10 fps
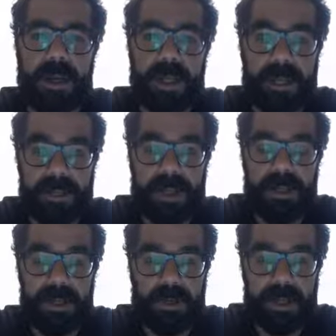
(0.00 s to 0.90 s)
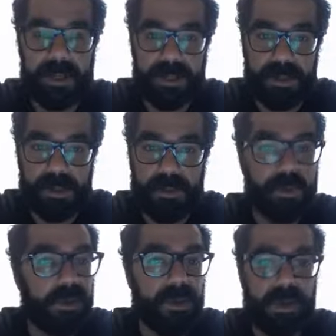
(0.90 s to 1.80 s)
they decided to raise the whole
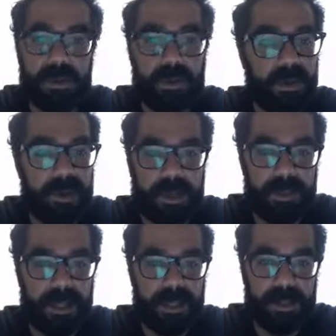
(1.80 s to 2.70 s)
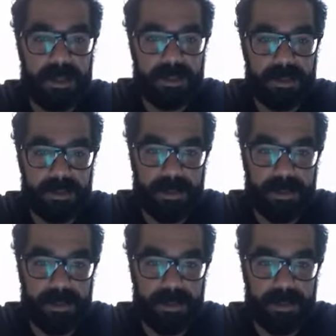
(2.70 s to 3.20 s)
brood on their own, all 10 kids,